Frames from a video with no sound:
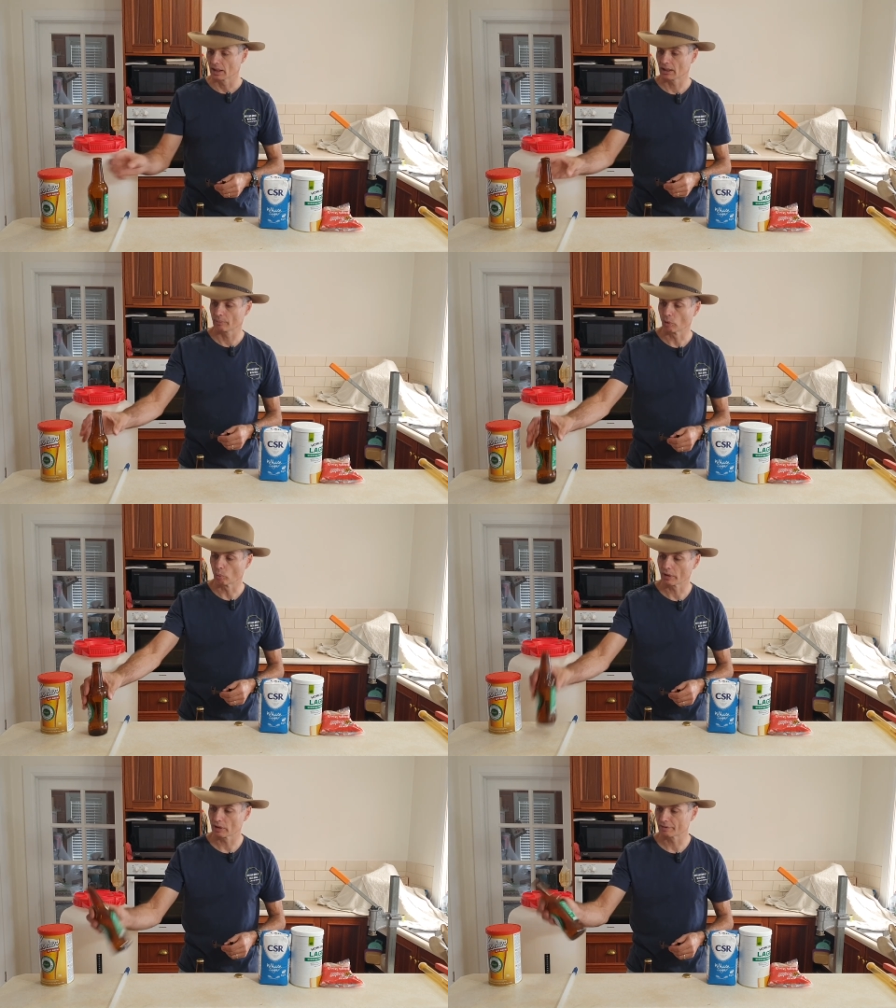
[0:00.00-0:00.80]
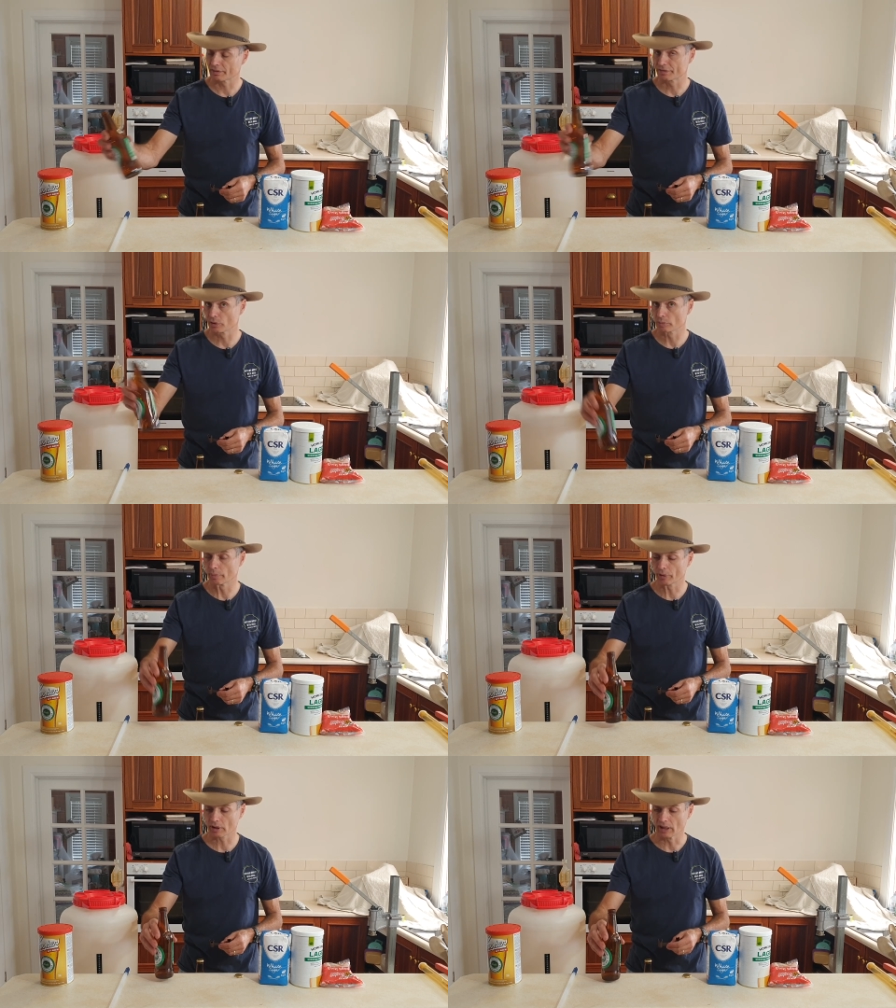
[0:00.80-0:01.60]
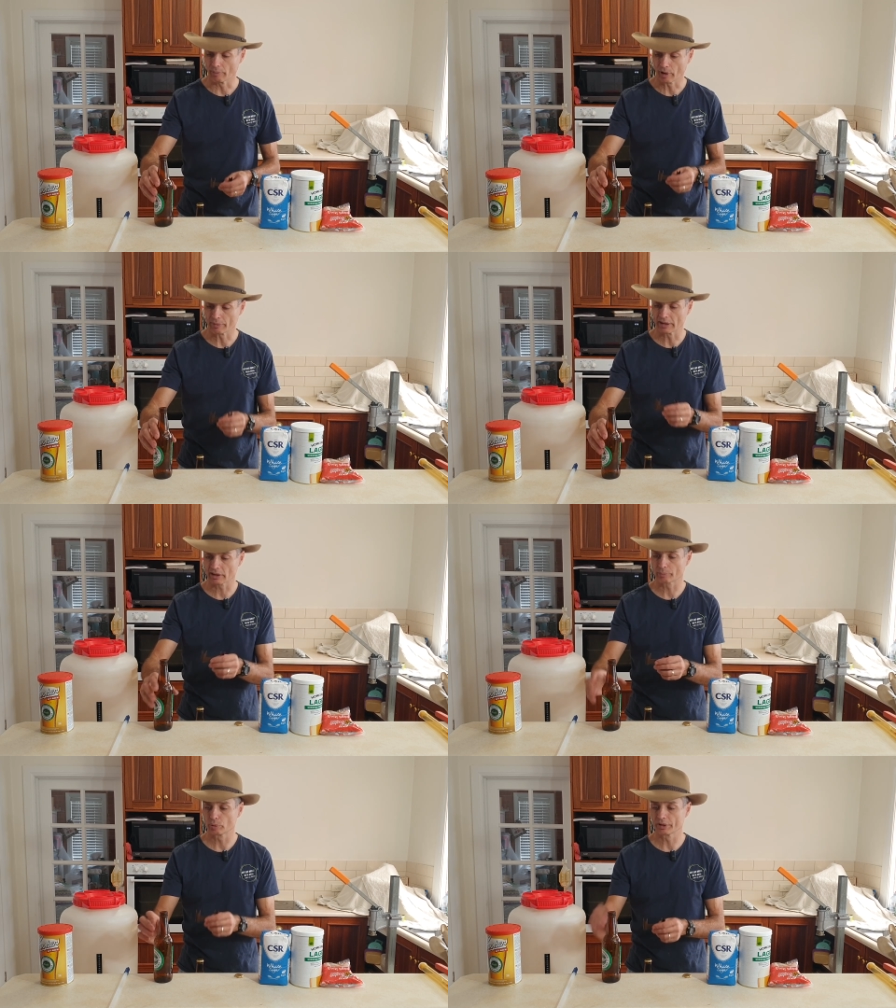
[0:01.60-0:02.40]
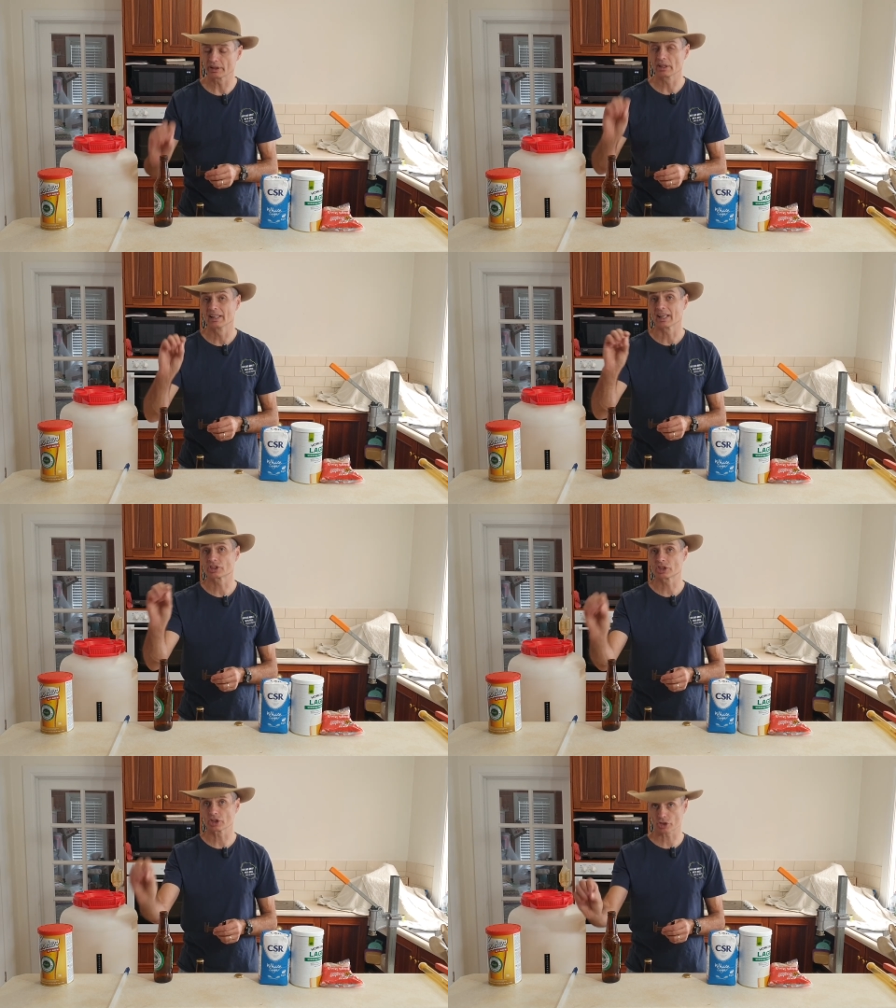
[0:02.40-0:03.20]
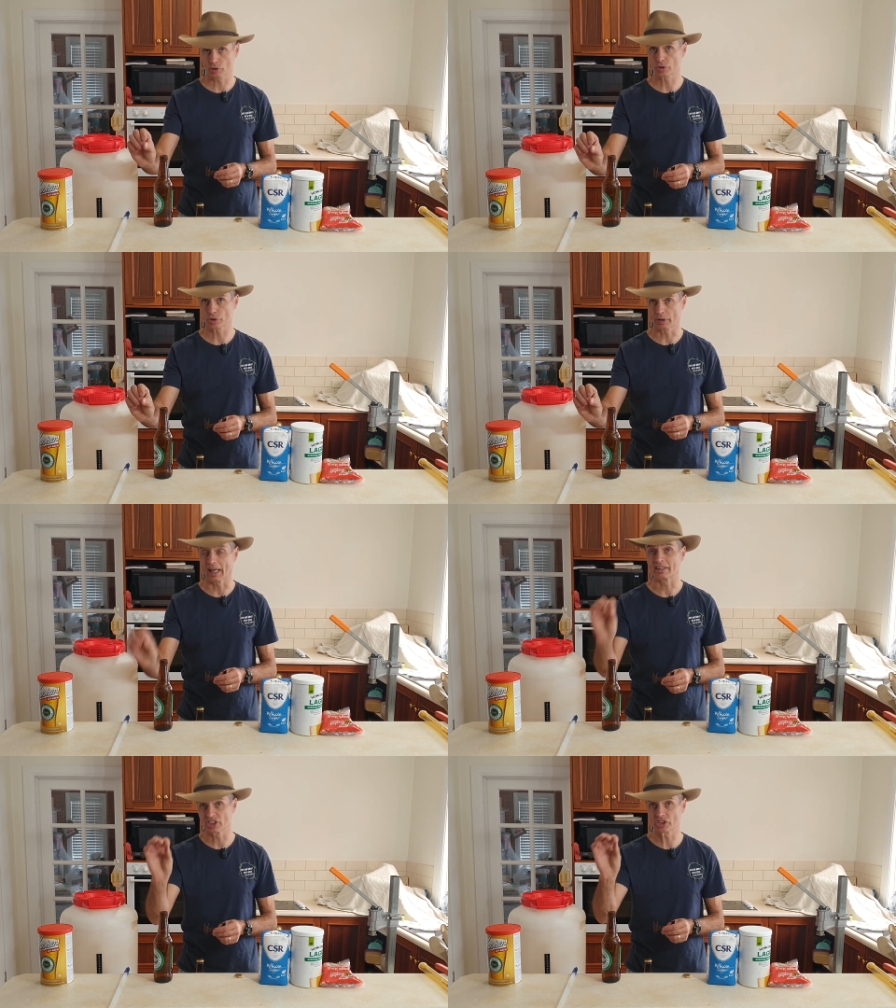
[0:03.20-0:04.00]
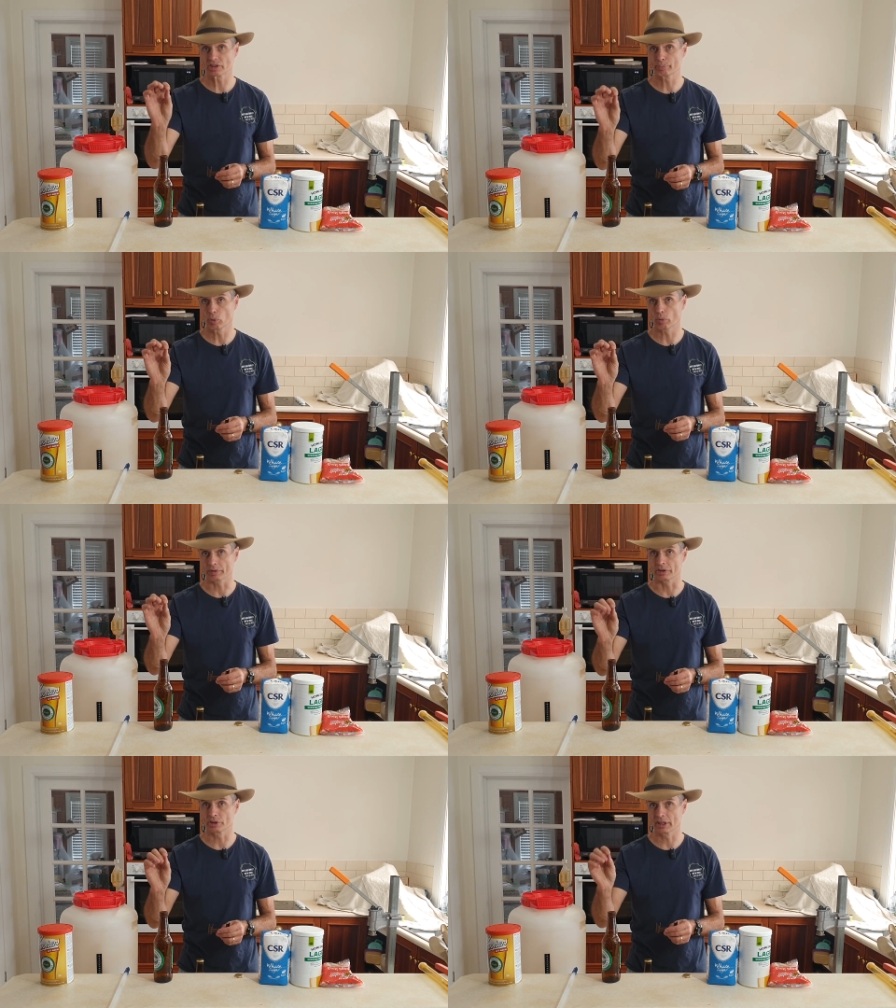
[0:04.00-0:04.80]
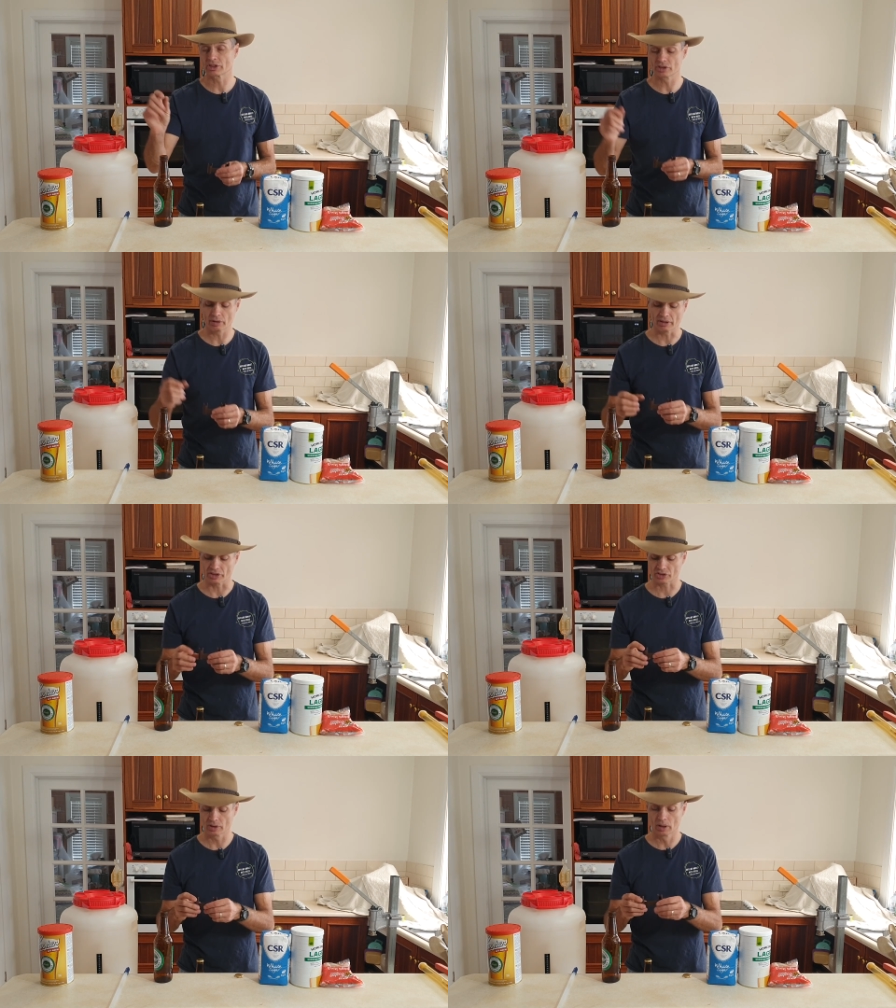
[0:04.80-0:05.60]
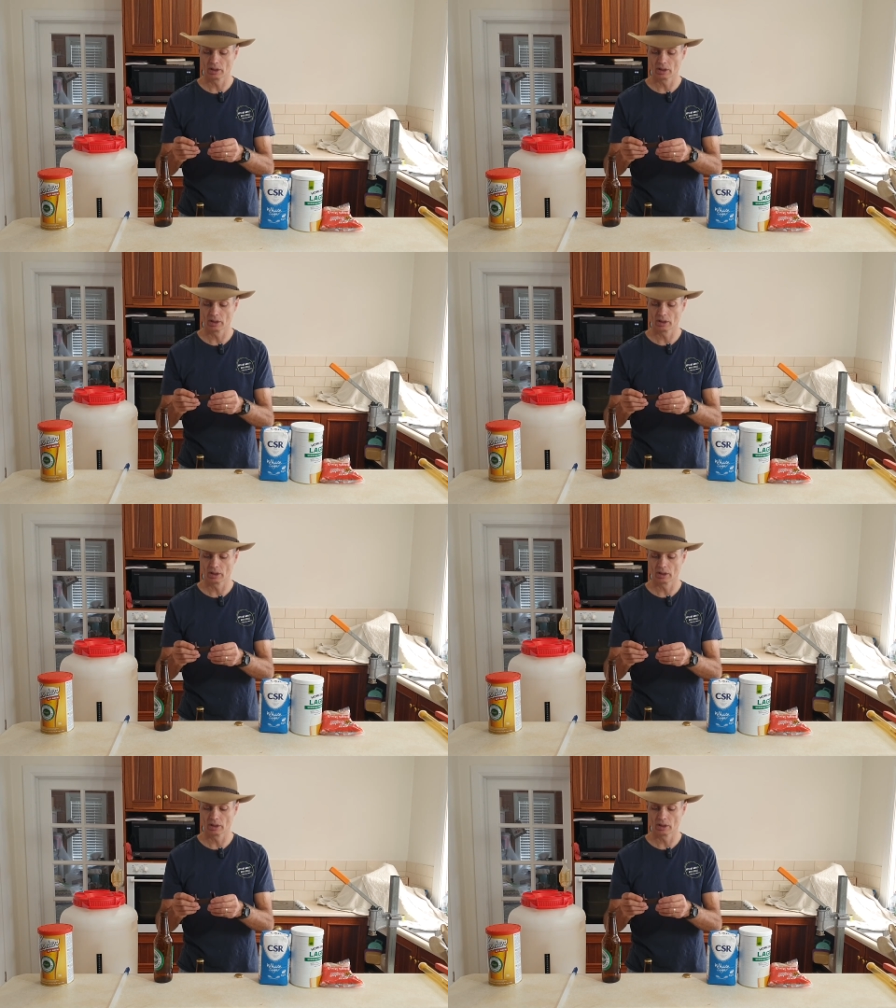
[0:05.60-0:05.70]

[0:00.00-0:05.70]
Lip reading: when I've filled my bottle up, I'm then going to put in additional sugar, and this is important. You need to do this.